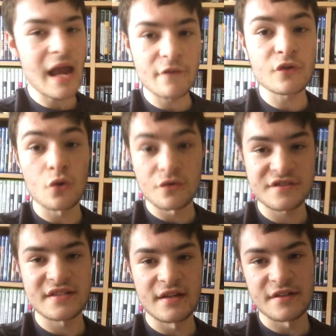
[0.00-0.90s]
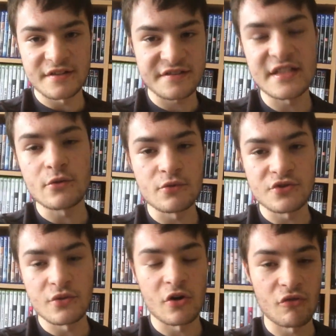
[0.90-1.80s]
And of course the
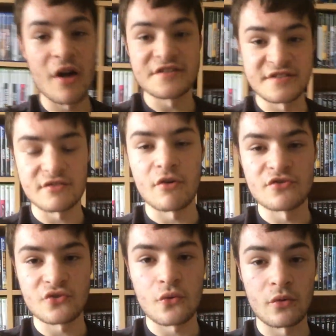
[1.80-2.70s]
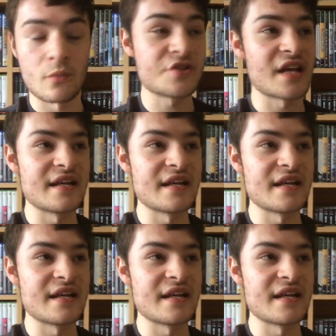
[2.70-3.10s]
sequel to Horizon Zero Dawn,